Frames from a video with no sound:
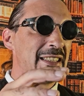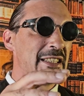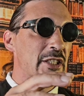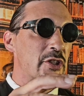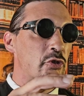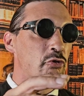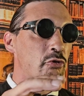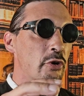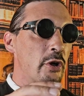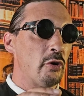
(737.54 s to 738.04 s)
this
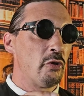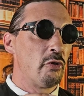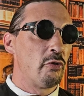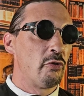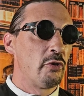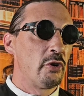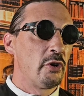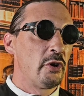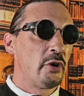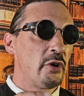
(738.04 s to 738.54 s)
drill.
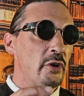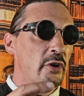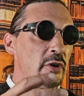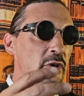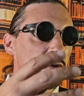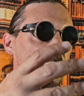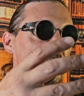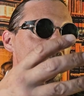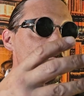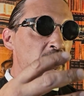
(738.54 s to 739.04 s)

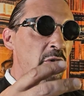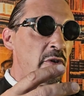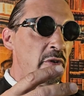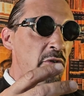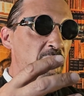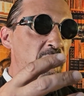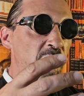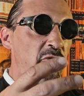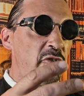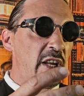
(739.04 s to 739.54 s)

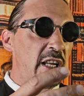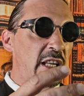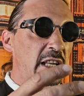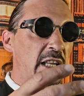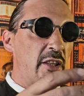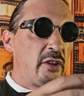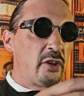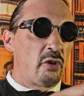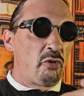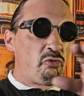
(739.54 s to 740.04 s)

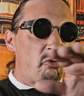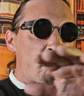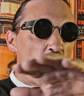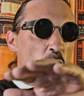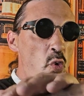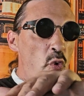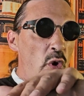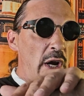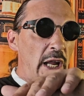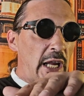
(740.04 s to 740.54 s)
Feeling the
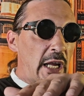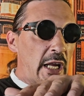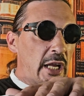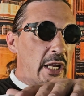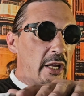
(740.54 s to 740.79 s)
rolling.